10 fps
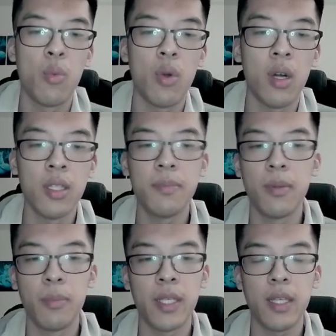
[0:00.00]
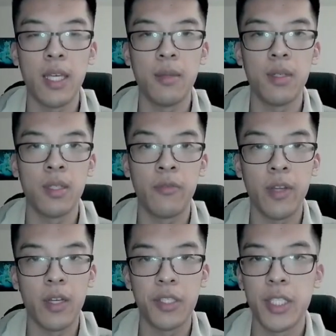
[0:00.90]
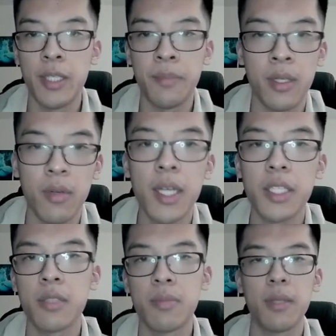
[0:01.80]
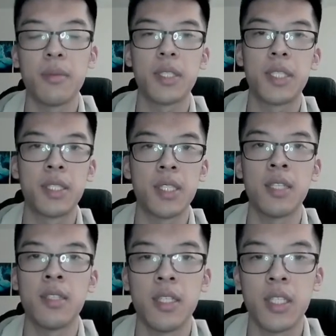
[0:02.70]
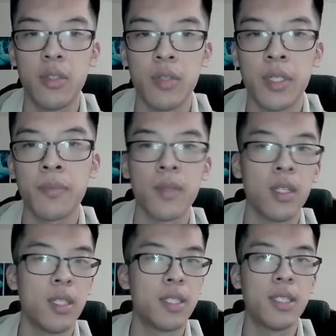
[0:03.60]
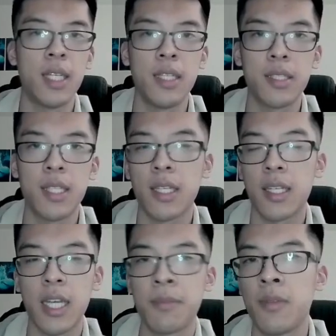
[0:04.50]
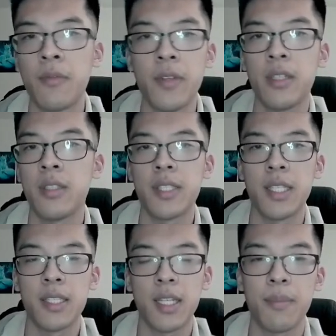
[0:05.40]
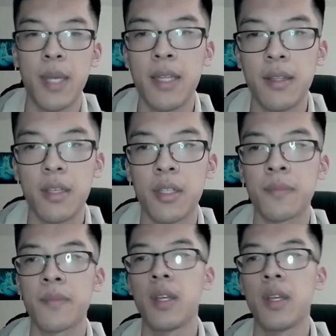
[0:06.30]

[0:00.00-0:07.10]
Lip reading: Wallop being a very cheap interaction, being able to stun a unit, say it's like a Captain Farron, say it's like a Pantheon,